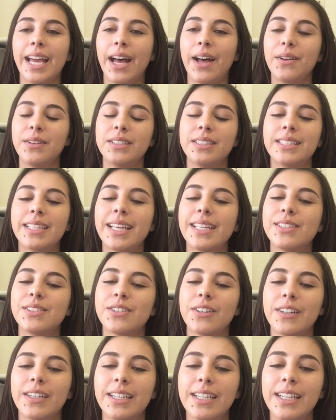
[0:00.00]
yeah, I'll just get
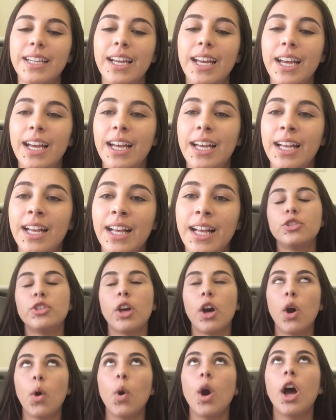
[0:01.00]
started.
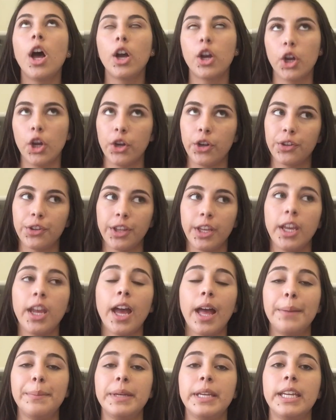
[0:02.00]
So currently
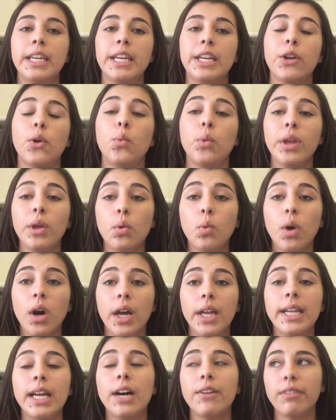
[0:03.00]
I'm in week
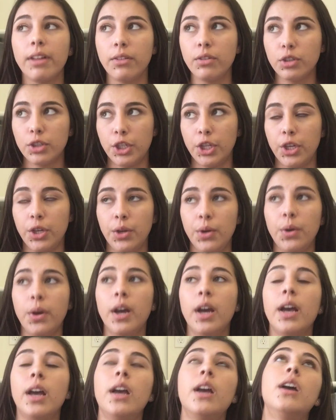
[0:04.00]
one of level two.
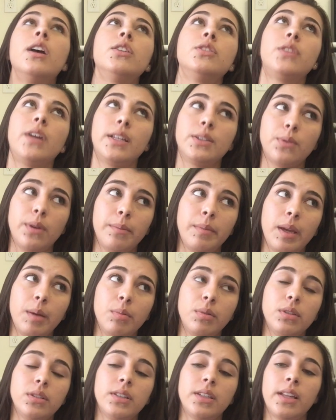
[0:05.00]
So that's why I'm
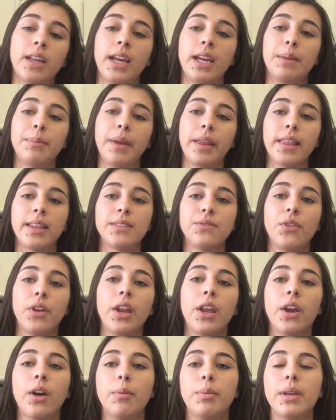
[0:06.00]
able to like make this
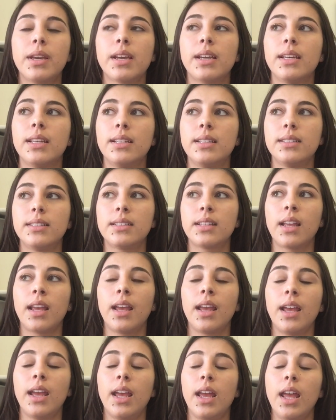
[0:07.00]
video because
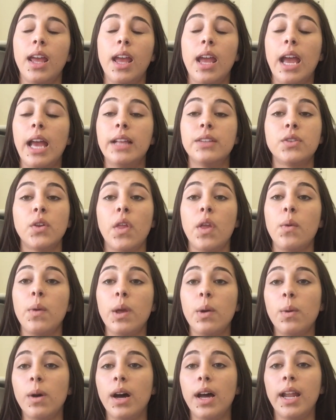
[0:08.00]
it's only
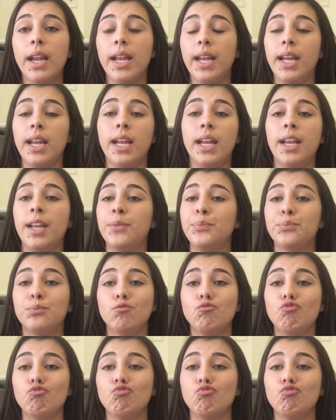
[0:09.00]
week one and